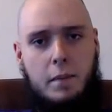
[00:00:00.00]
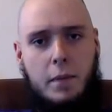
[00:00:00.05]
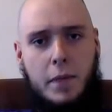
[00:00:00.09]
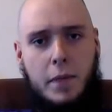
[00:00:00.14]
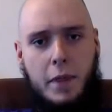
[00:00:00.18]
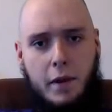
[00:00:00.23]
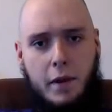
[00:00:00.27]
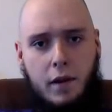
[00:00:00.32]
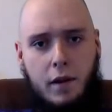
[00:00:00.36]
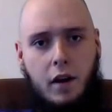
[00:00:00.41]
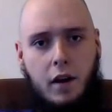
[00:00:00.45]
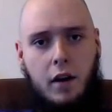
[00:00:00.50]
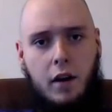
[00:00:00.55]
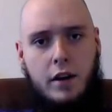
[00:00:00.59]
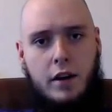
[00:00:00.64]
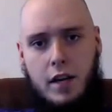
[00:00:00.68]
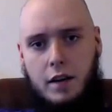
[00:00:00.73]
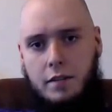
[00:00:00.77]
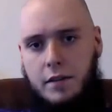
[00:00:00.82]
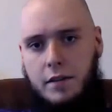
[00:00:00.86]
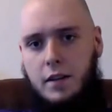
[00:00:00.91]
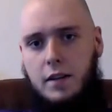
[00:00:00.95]
There are
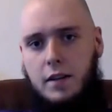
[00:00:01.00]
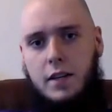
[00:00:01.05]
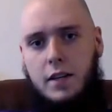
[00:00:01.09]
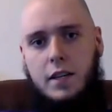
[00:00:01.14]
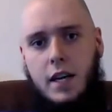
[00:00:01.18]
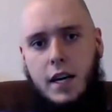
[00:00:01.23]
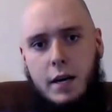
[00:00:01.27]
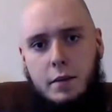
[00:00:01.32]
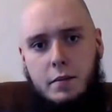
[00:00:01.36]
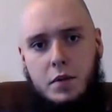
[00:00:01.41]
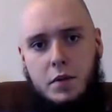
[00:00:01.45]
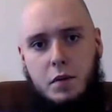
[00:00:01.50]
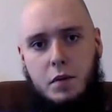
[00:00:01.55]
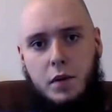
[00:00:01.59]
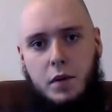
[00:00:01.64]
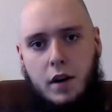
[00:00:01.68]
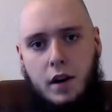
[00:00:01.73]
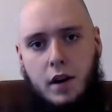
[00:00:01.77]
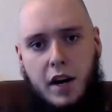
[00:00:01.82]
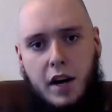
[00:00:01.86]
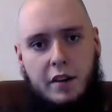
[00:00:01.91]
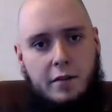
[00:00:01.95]
definitely times
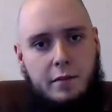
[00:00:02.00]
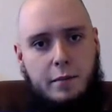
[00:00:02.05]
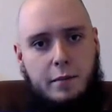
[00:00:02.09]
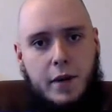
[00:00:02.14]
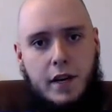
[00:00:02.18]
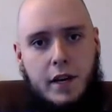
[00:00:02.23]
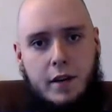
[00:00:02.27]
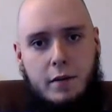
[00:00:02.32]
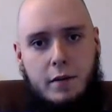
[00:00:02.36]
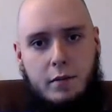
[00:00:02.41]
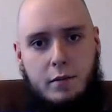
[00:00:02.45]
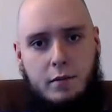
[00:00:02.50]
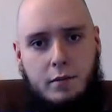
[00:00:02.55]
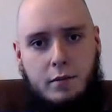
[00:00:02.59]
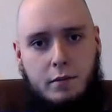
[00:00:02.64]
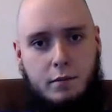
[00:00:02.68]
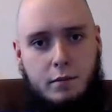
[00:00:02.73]
where I've been